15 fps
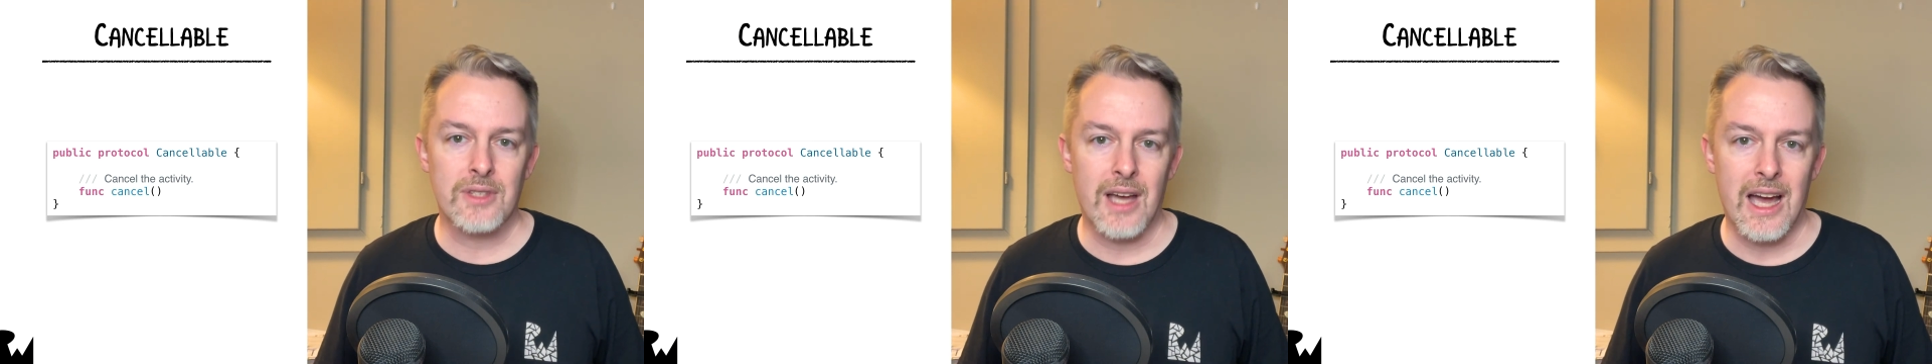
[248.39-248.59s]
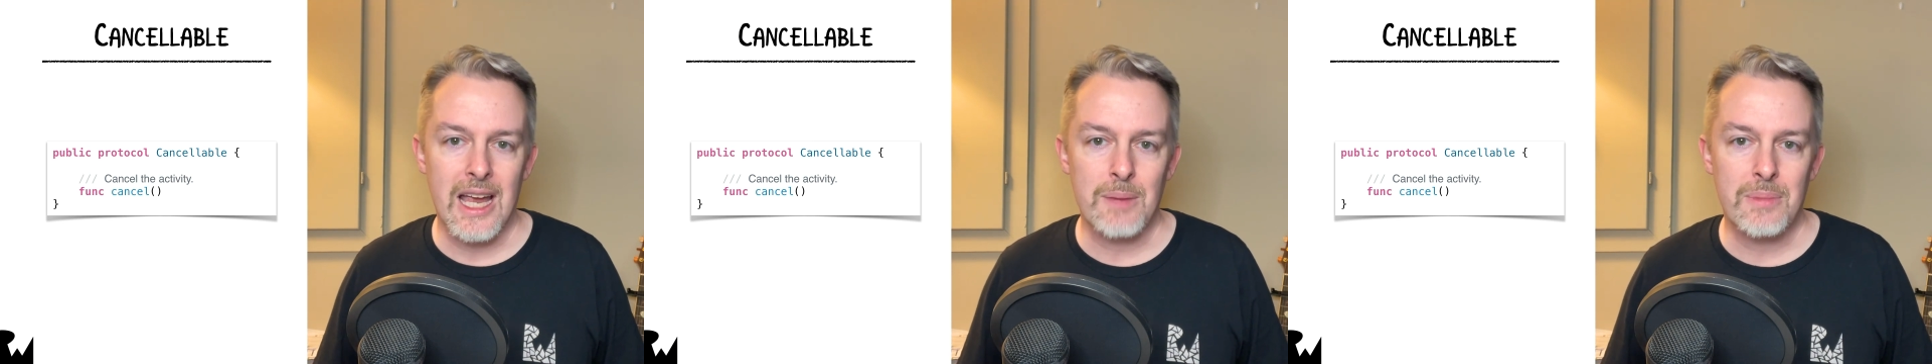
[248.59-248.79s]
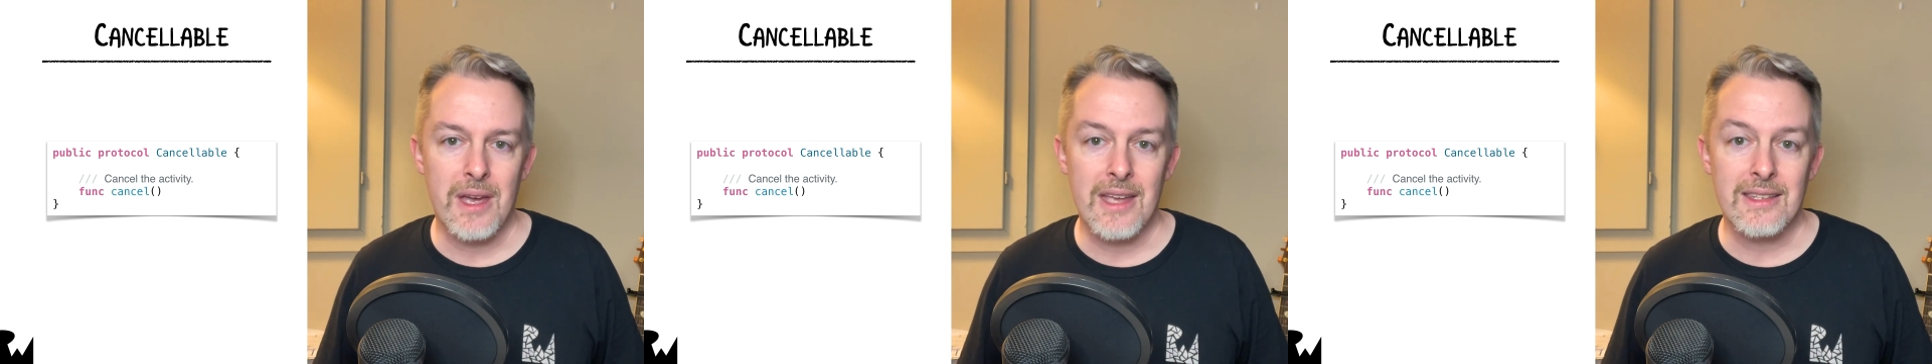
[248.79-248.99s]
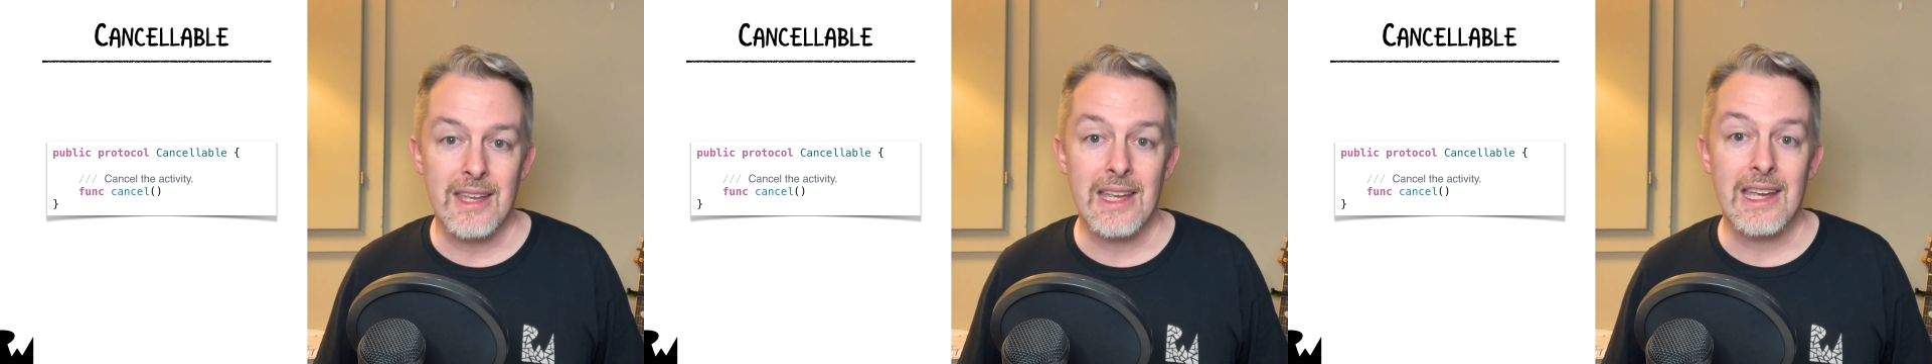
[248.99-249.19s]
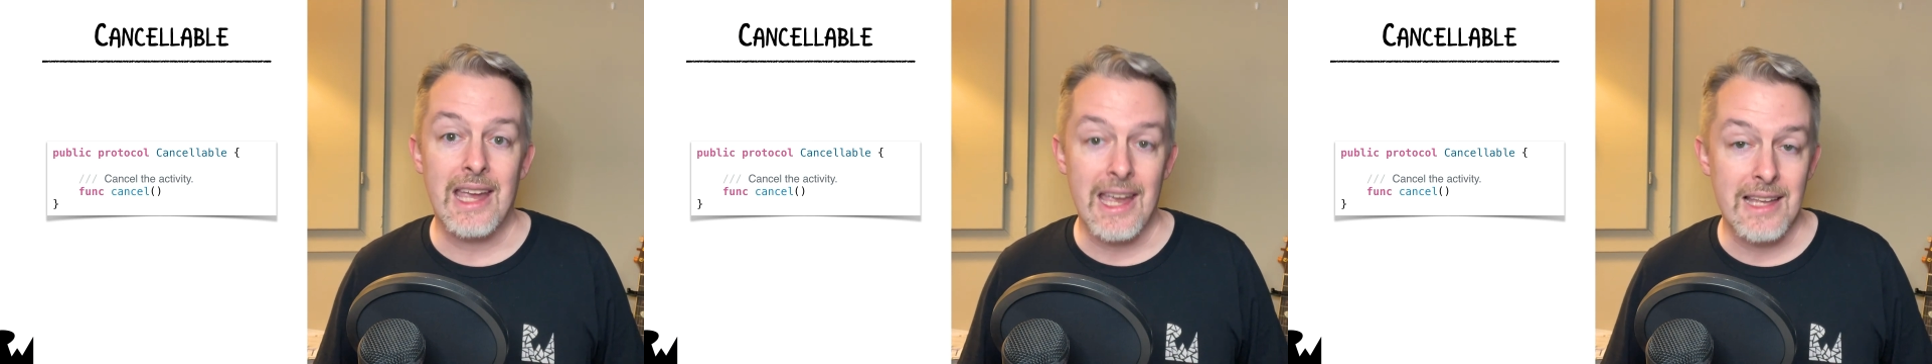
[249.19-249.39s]
type as
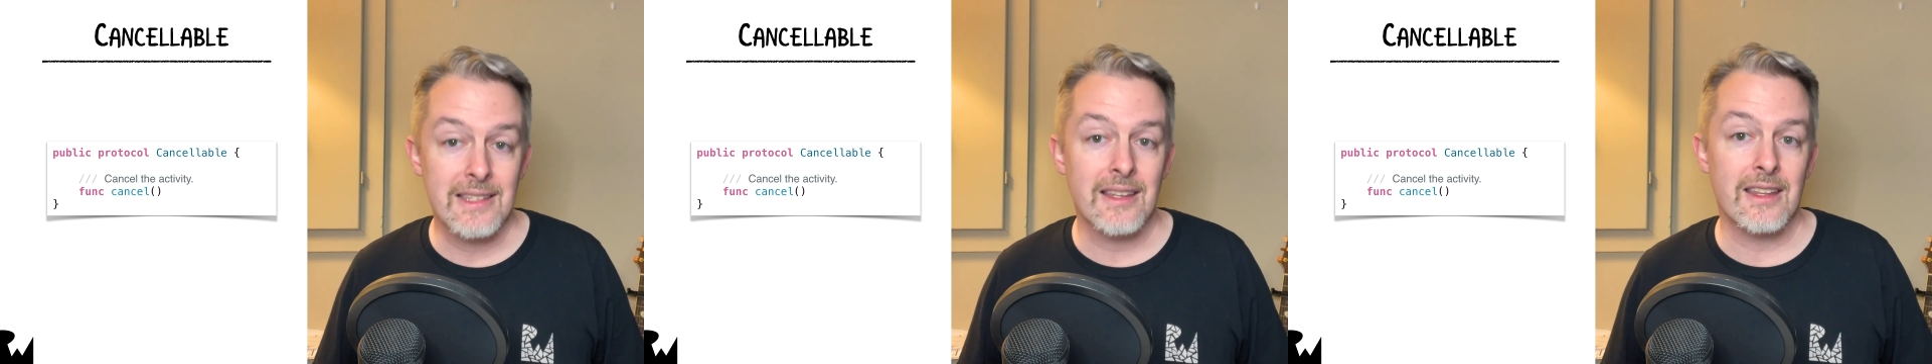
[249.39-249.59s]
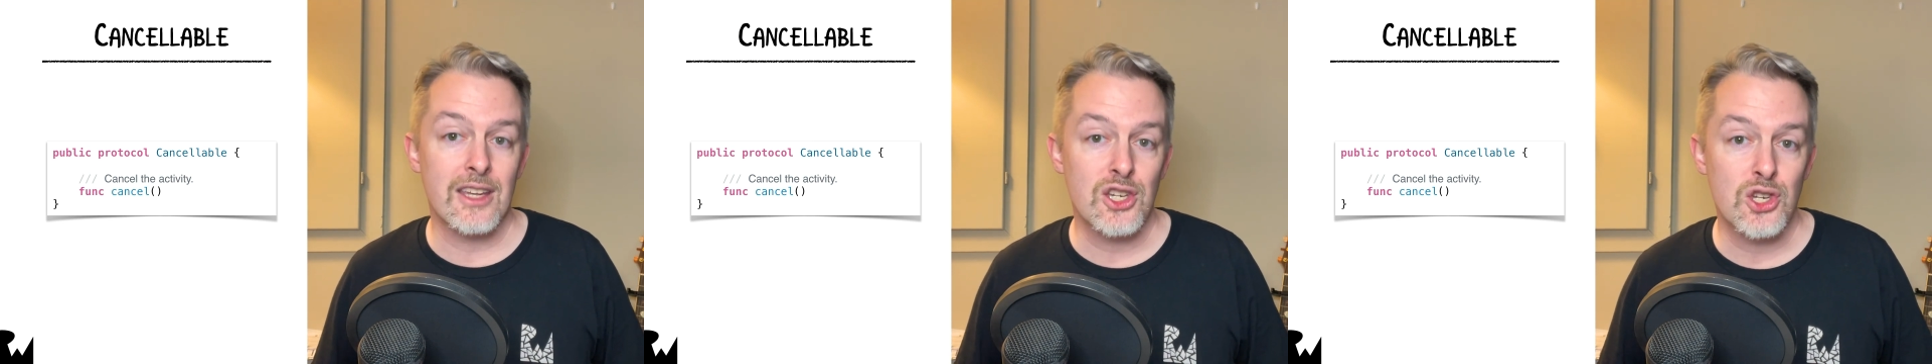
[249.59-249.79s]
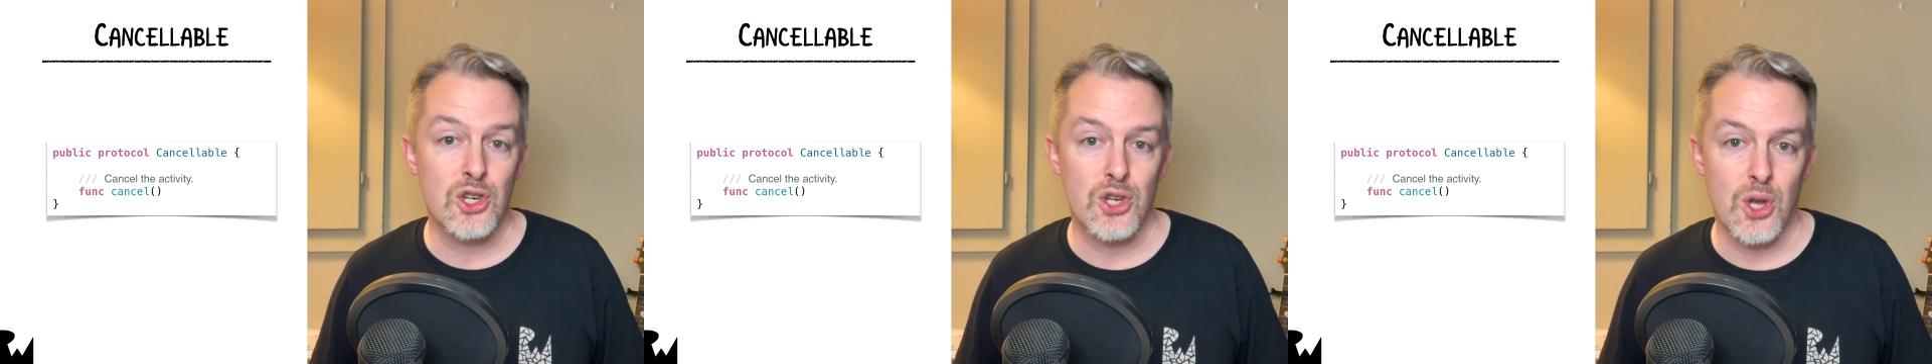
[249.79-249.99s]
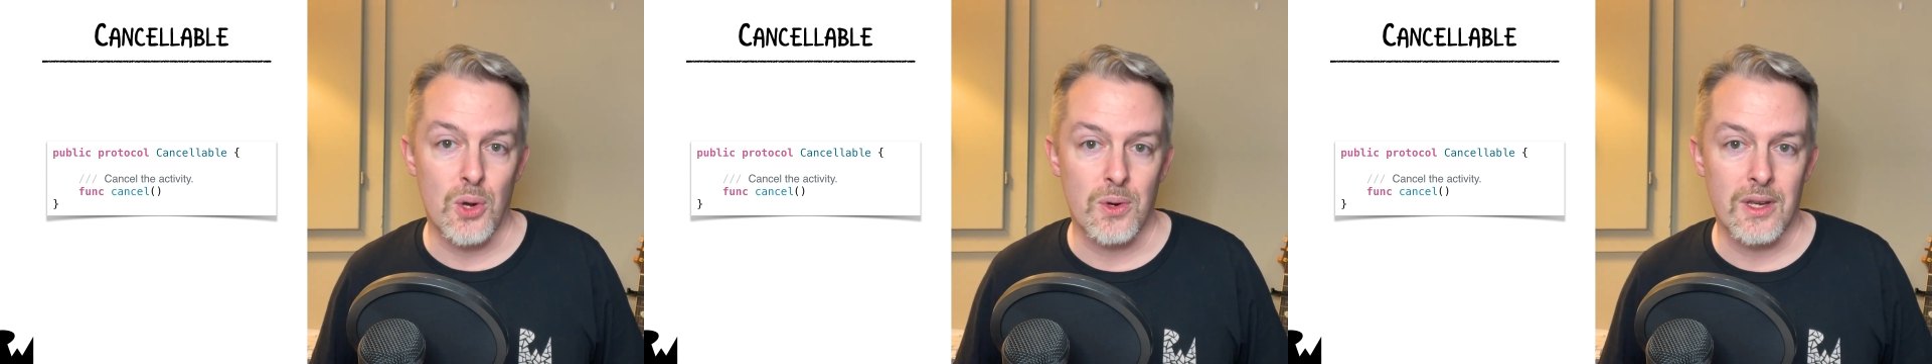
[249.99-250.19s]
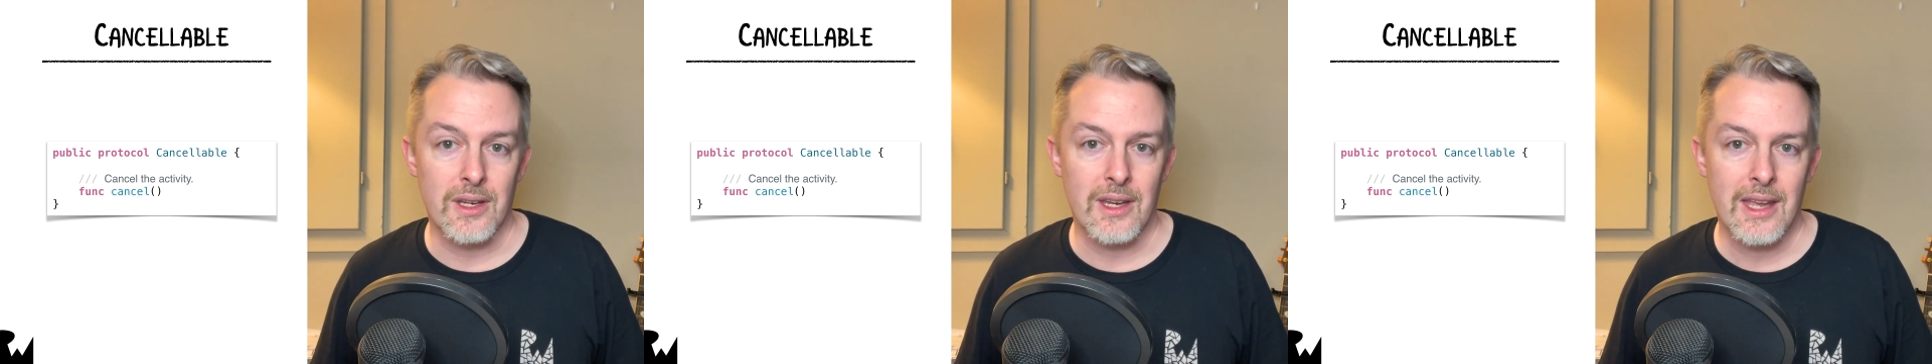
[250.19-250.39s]
a cancellation
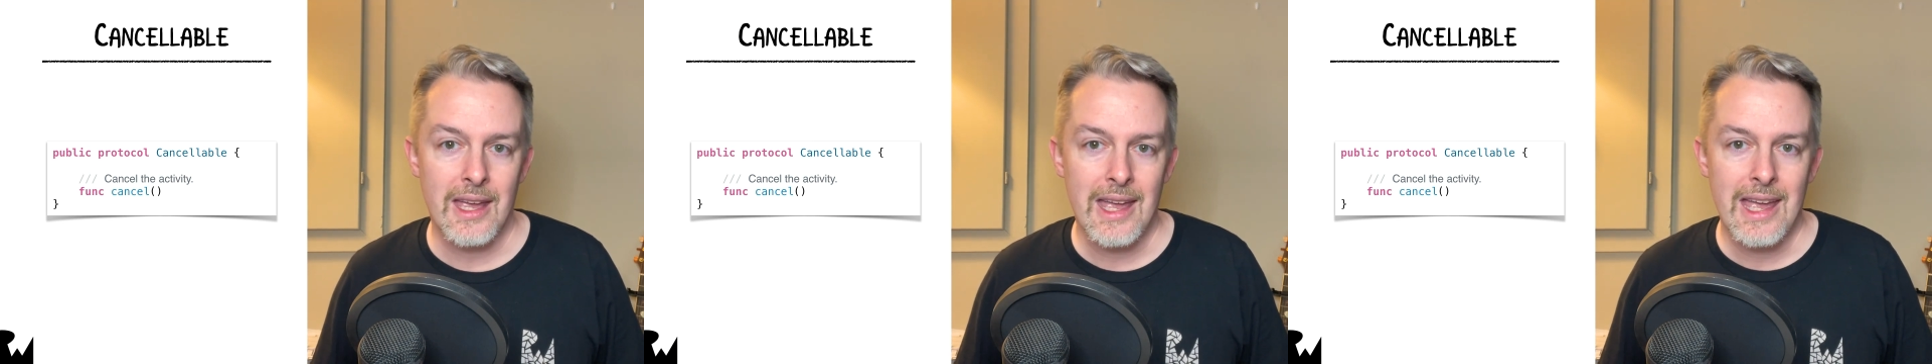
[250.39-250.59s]
token